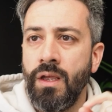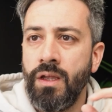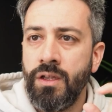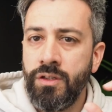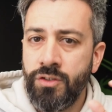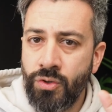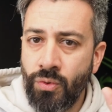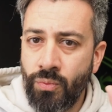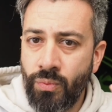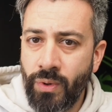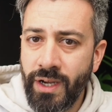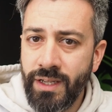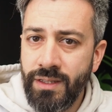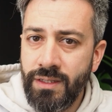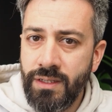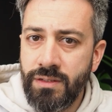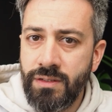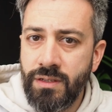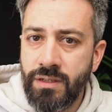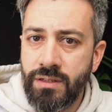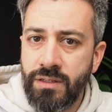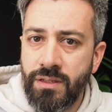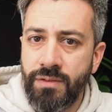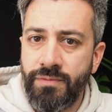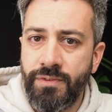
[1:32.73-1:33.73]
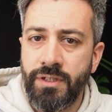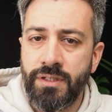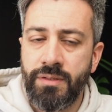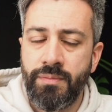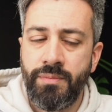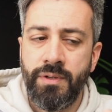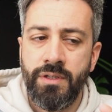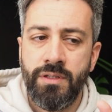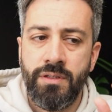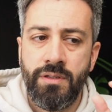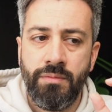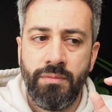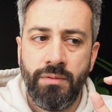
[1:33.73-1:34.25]
So why this is the first
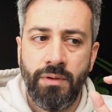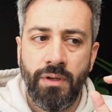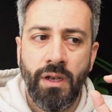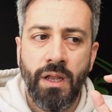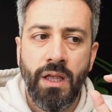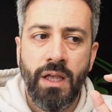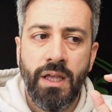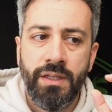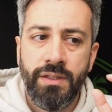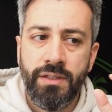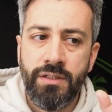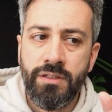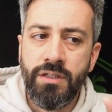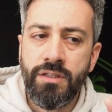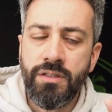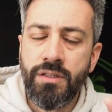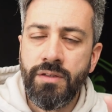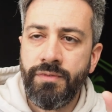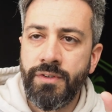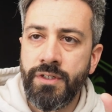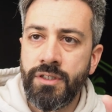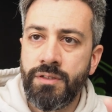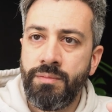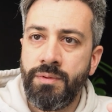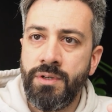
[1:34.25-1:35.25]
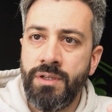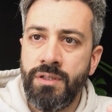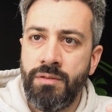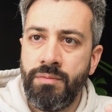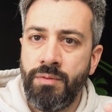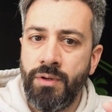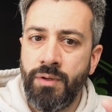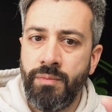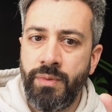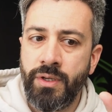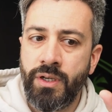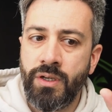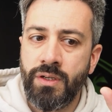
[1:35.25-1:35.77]
principle? This is the first
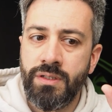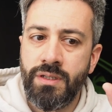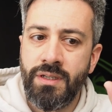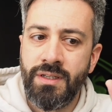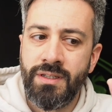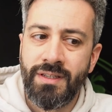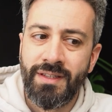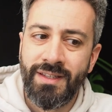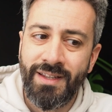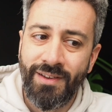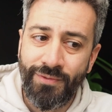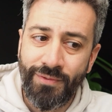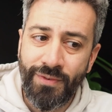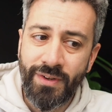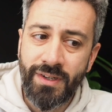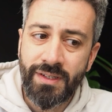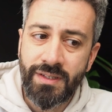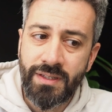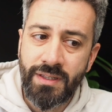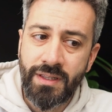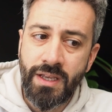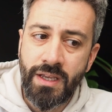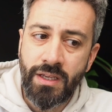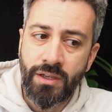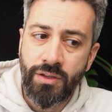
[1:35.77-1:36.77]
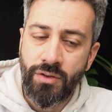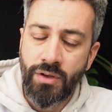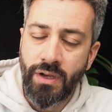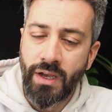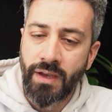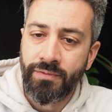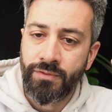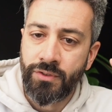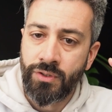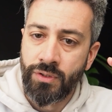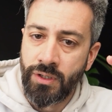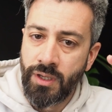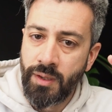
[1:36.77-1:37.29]
principle because it's the first thing you
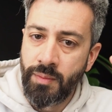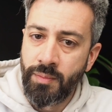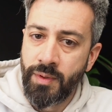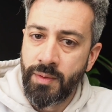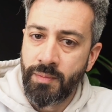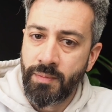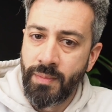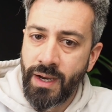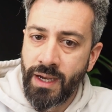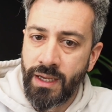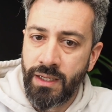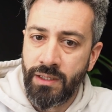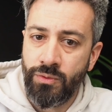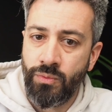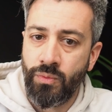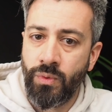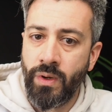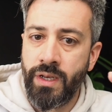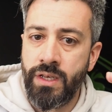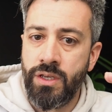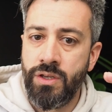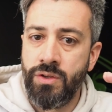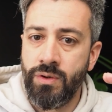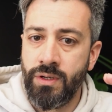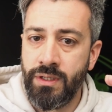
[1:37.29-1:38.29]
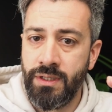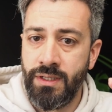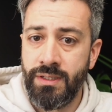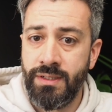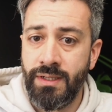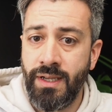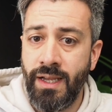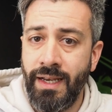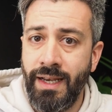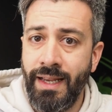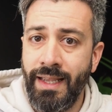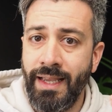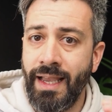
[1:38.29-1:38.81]
have to keep in mind when you are
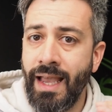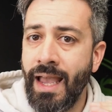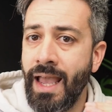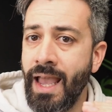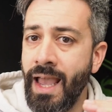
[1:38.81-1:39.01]
designing